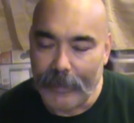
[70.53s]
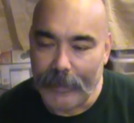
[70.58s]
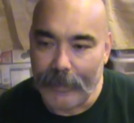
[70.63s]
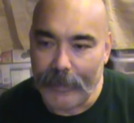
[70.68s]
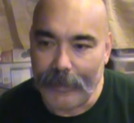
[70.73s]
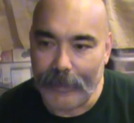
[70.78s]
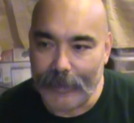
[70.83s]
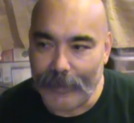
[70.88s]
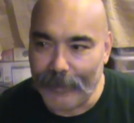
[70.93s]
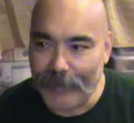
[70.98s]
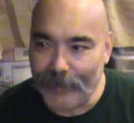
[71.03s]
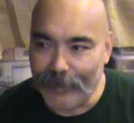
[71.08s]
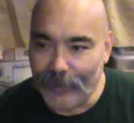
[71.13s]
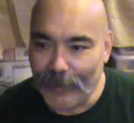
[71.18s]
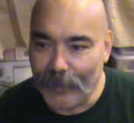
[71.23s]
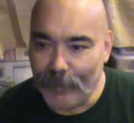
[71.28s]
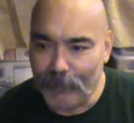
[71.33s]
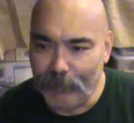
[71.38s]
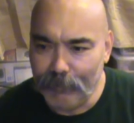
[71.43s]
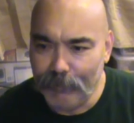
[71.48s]
And
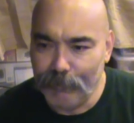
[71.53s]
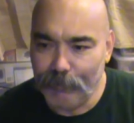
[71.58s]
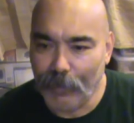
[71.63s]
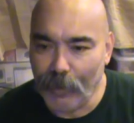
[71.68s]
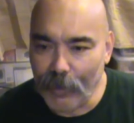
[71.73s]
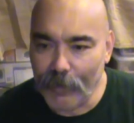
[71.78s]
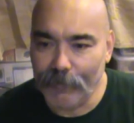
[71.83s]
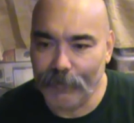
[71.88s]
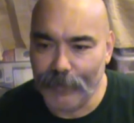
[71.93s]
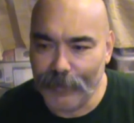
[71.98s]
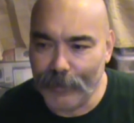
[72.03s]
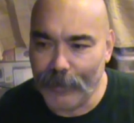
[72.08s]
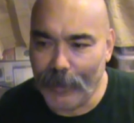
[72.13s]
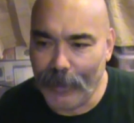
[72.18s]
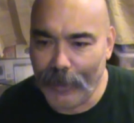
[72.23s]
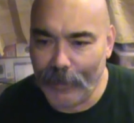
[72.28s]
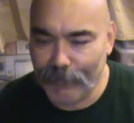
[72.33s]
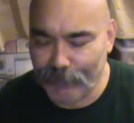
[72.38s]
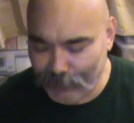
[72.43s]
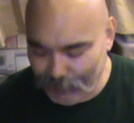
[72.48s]
part of it I
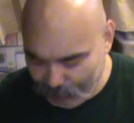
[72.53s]
have to